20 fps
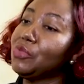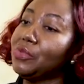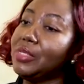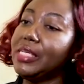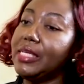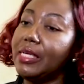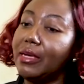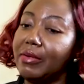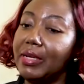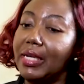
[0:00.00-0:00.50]

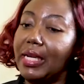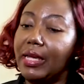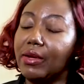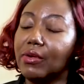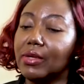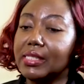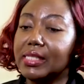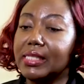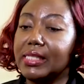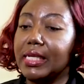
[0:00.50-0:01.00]
doing here in
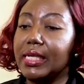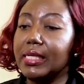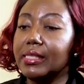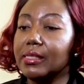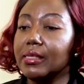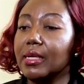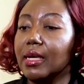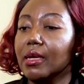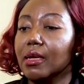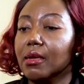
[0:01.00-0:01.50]
Lagos
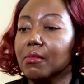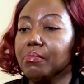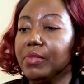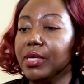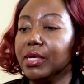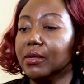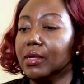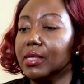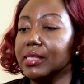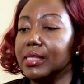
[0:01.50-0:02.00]
State,
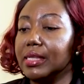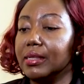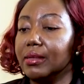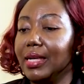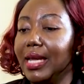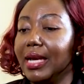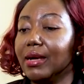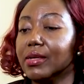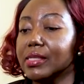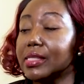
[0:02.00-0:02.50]
because
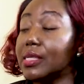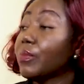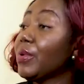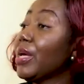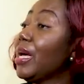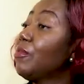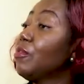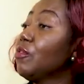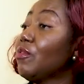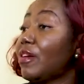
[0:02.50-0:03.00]
Lagos State,
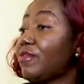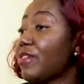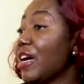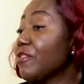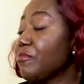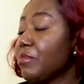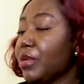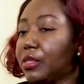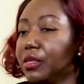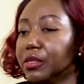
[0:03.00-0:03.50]
we have over
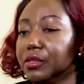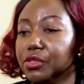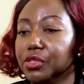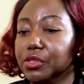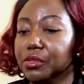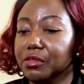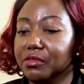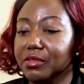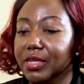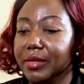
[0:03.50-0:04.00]
5 million
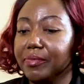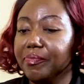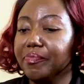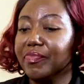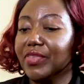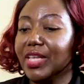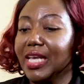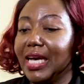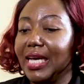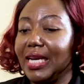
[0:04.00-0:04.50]
children.
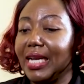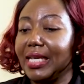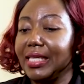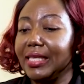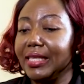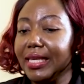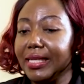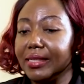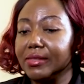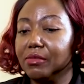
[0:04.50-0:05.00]
And I
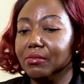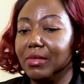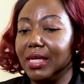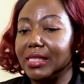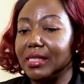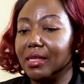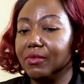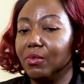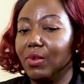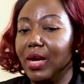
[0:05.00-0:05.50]
think to
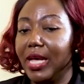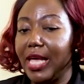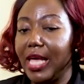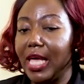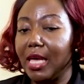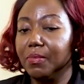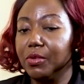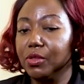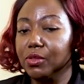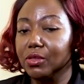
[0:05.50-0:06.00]
myself, we're
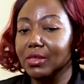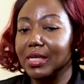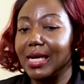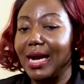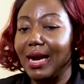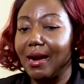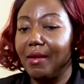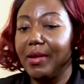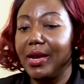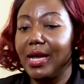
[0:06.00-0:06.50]
able to
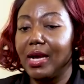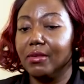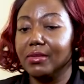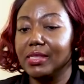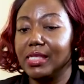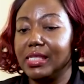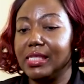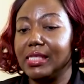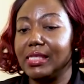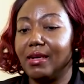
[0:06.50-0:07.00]
carry
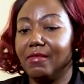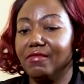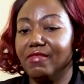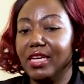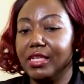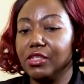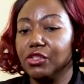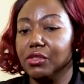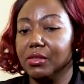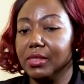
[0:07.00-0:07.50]
out these
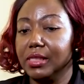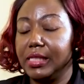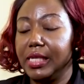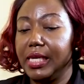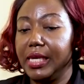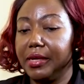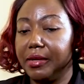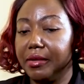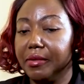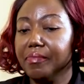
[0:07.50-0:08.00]
interventions
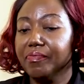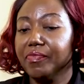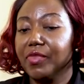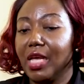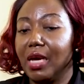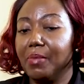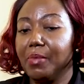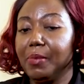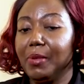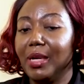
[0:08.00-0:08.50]
here,
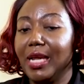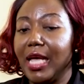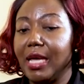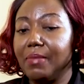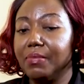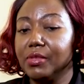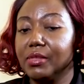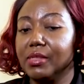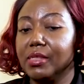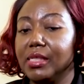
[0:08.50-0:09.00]
and people are
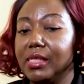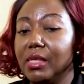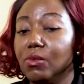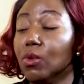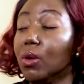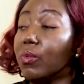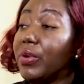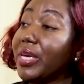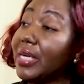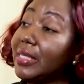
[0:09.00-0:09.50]
able to see
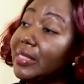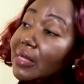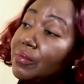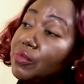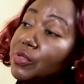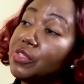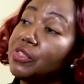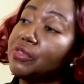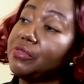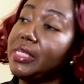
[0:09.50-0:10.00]
what we can
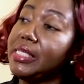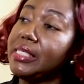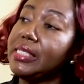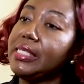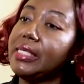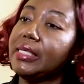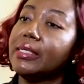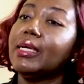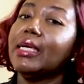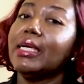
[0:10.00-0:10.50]
demonstrate
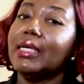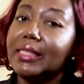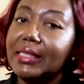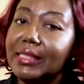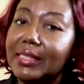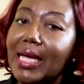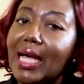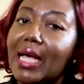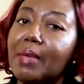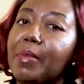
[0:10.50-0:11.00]
here.
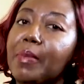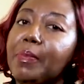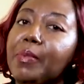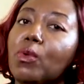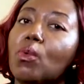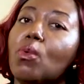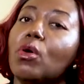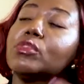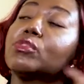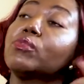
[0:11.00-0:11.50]
Then
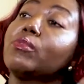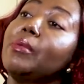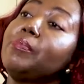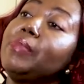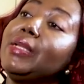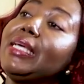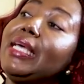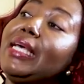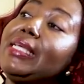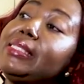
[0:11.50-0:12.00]
people want to
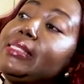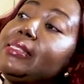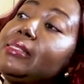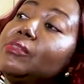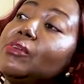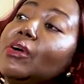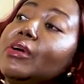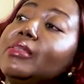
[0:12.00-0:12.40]
replicate it in